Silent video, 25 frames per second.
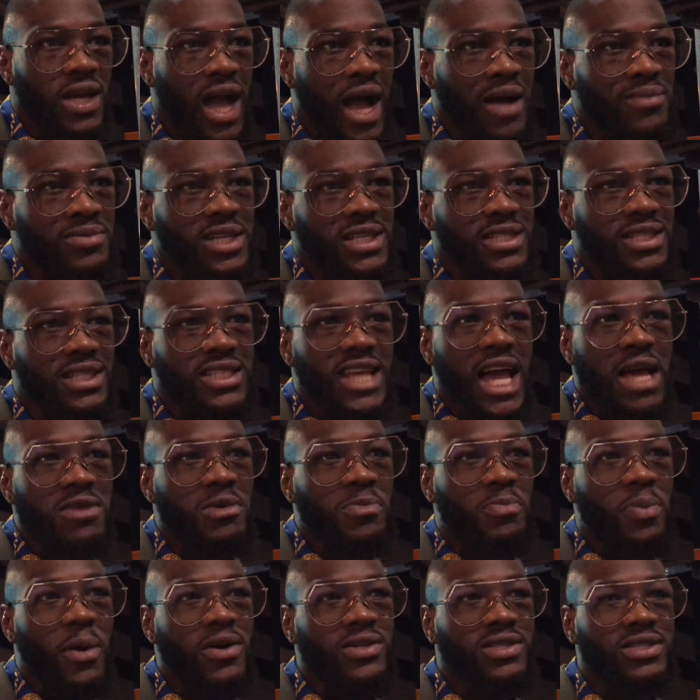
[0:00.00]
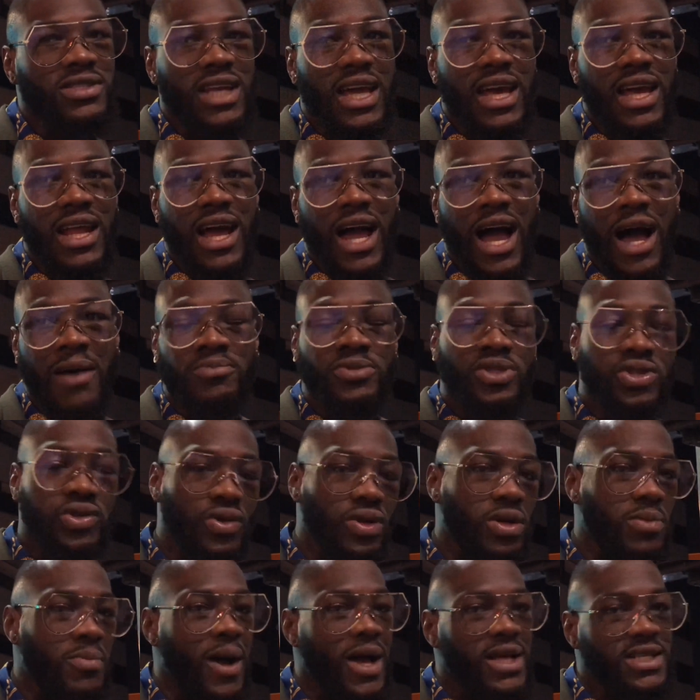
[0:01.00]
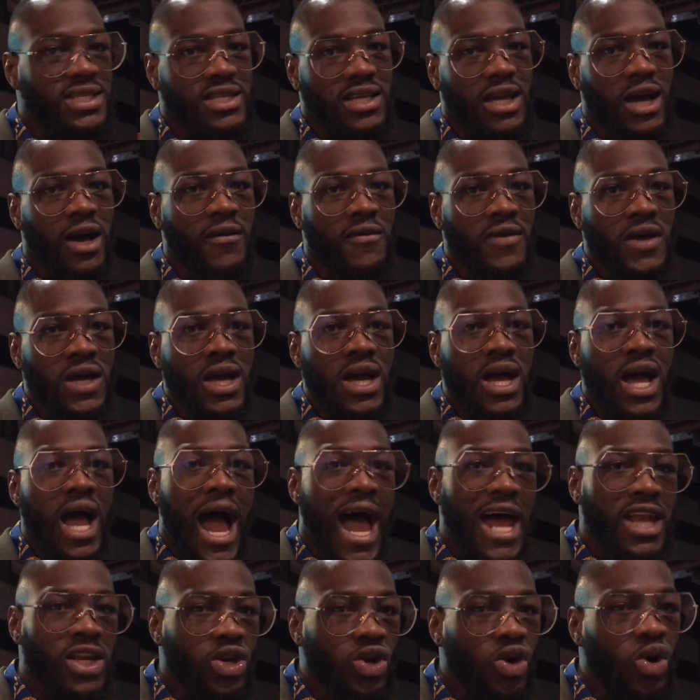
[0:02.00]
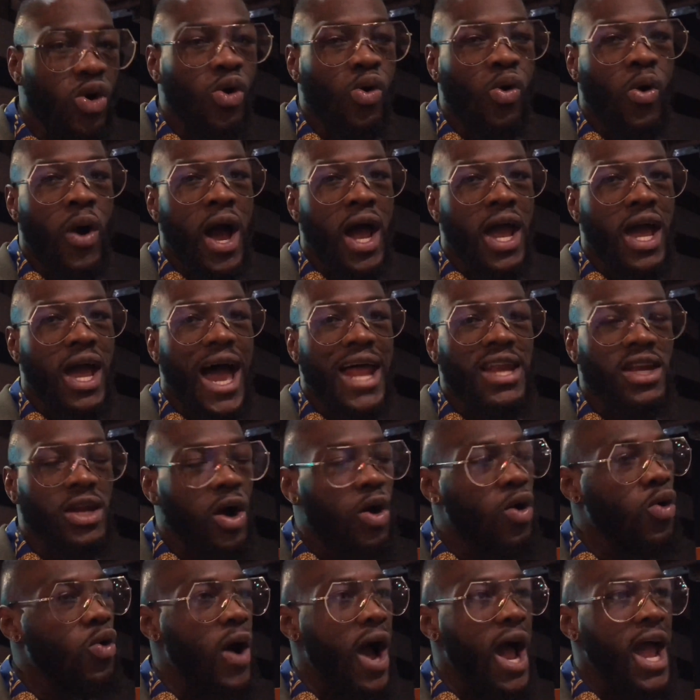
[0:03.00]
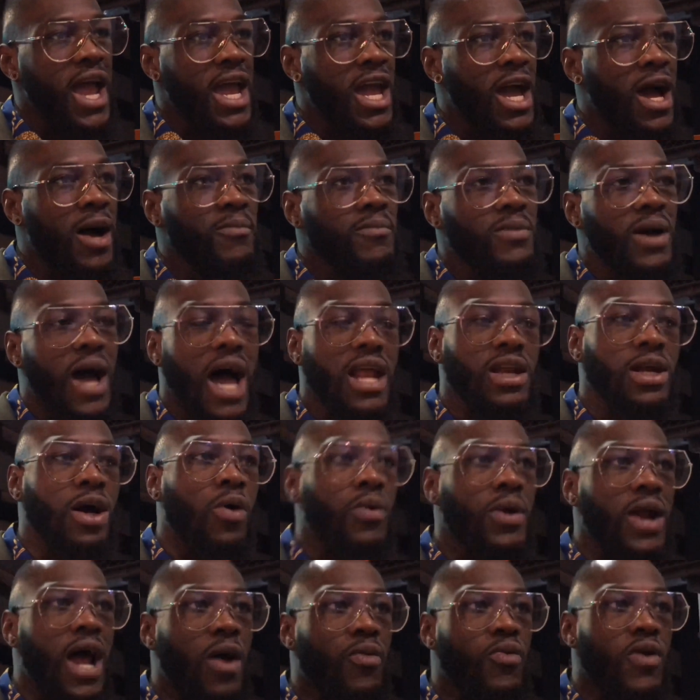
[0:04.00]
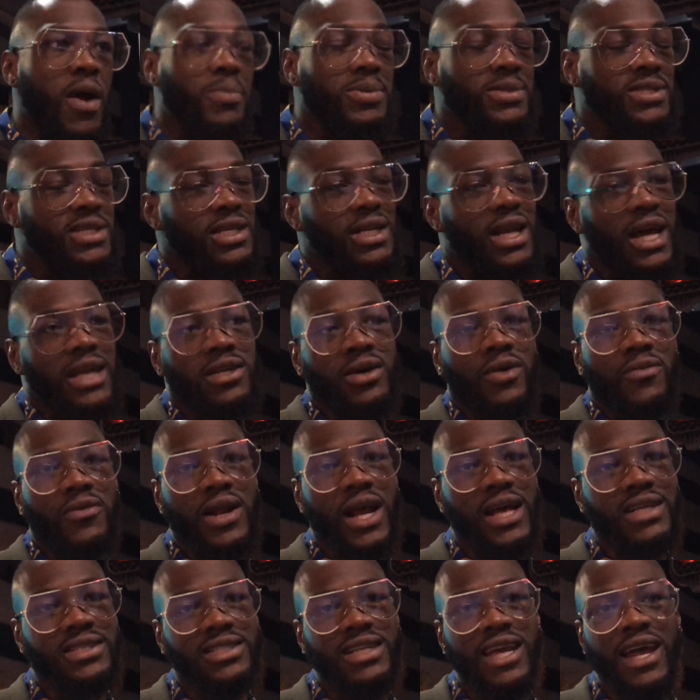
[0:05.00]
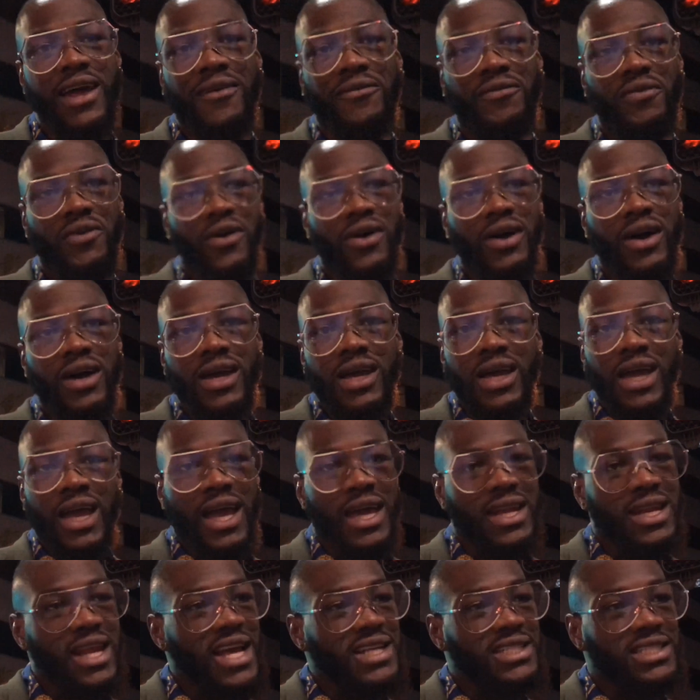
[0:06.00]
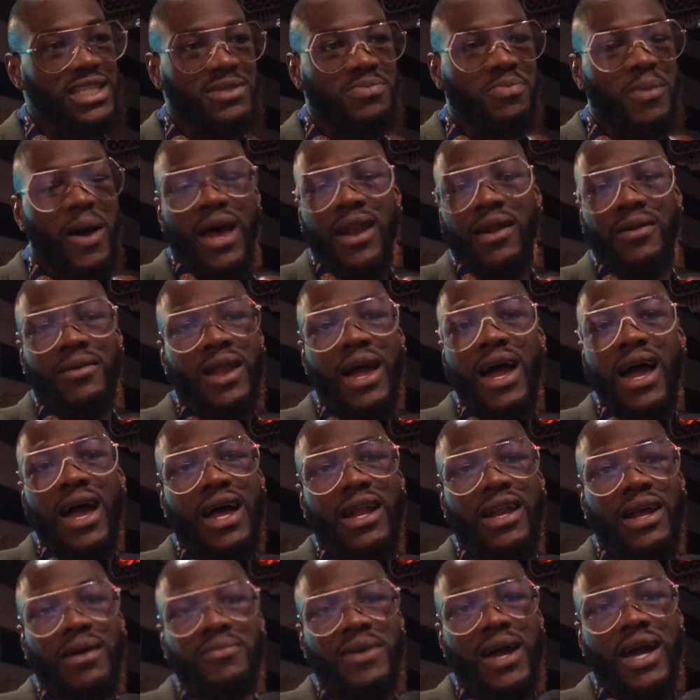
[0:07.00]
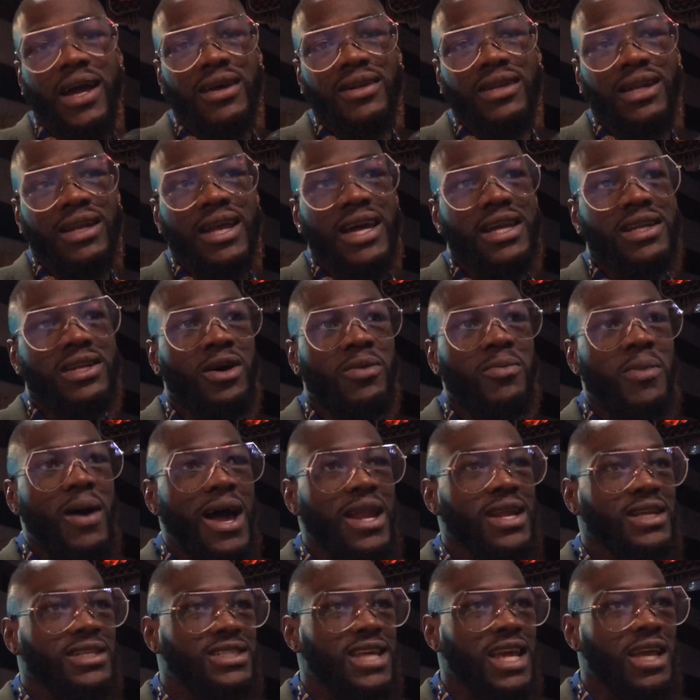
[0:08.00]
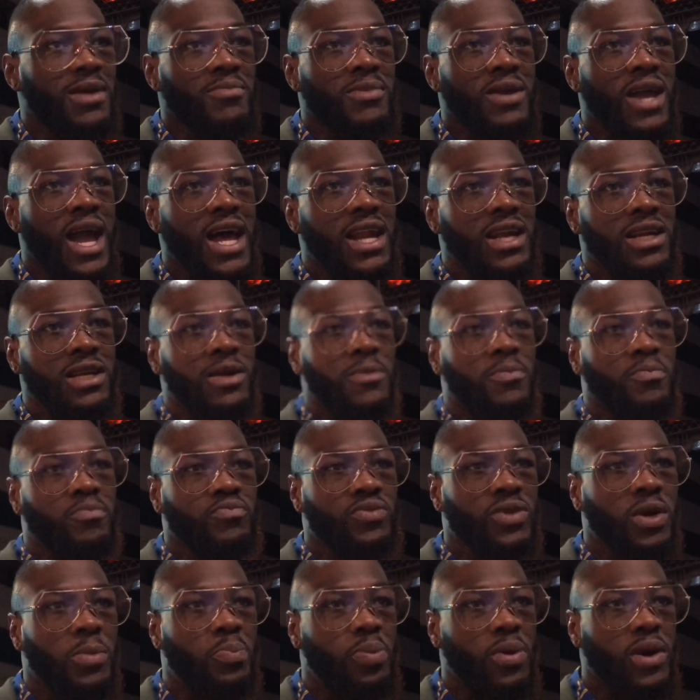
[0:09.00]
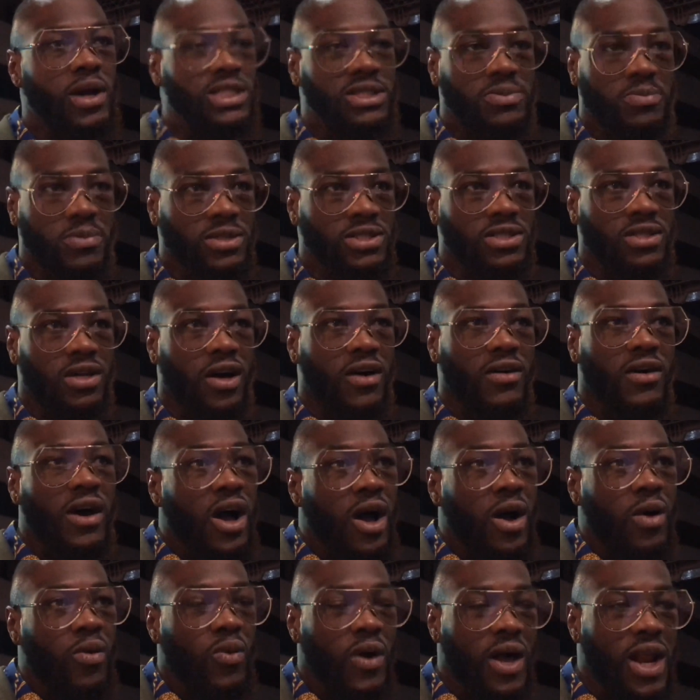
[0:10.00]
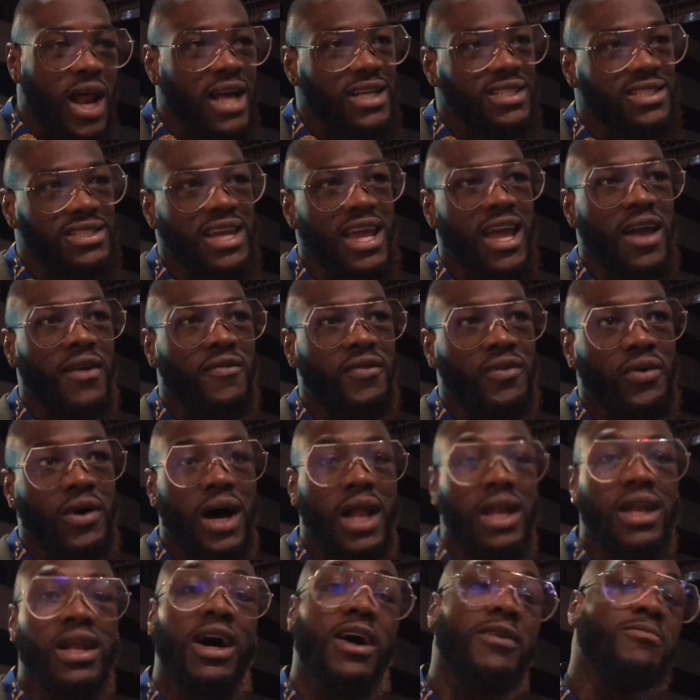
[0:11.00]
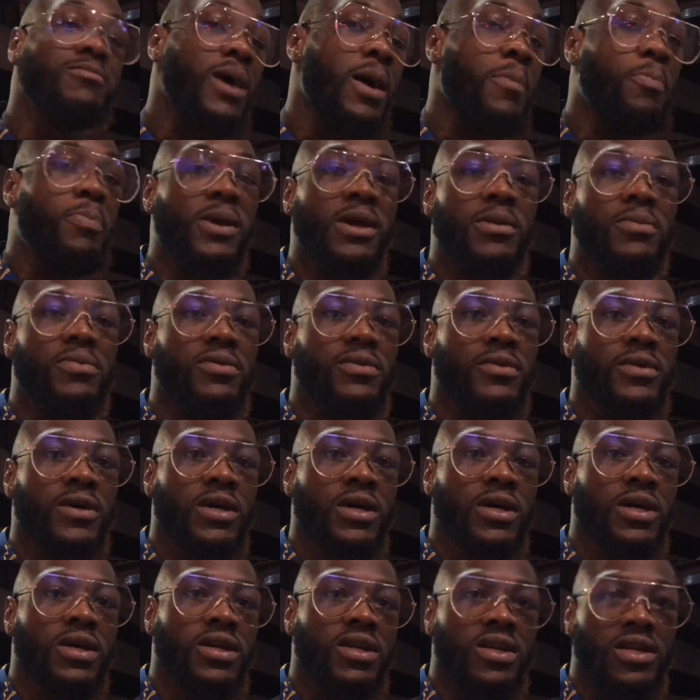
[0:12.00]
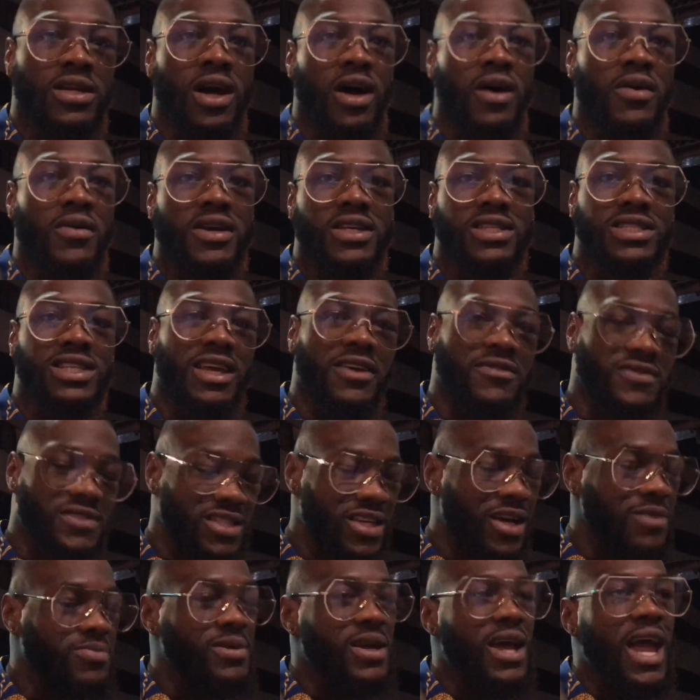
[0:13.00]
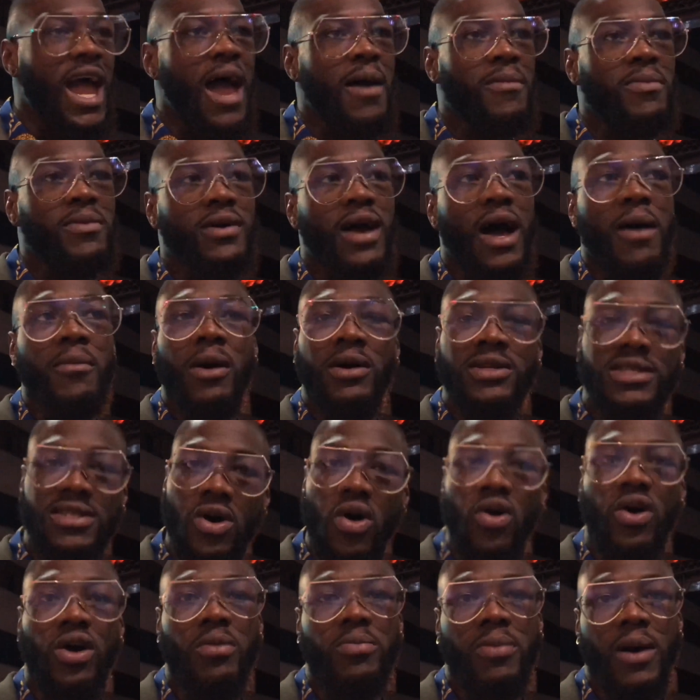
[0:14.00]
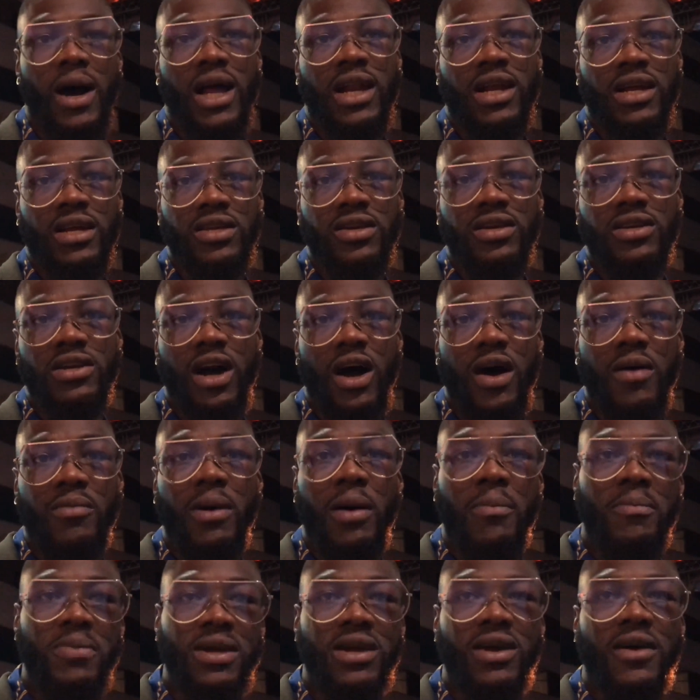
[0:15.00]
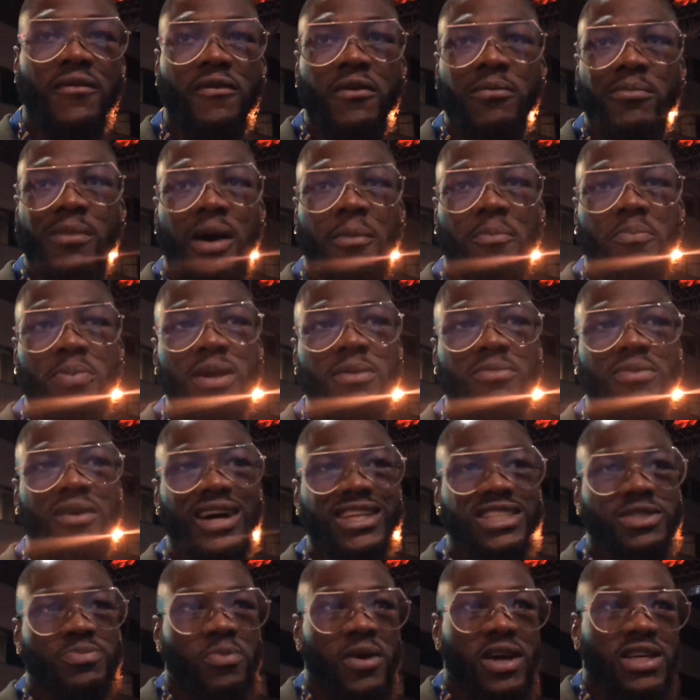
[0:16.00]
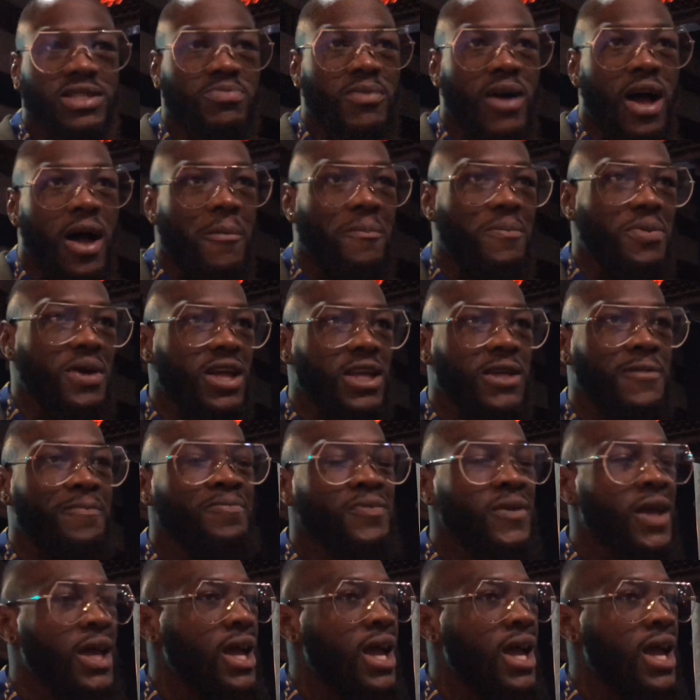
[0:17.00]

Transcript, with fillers: I'm just the type of person that I'm true to myself. I knew who I I know who I am. I know what I represent. I know what I stand for. And that's just bottom line. I'm not gonna let nobody take me out of the, the principles of what I stand for. I love my people. You know, if something happens, I'm gonna talk about it. You know, I'm gonna be here for my people. I express my opinion.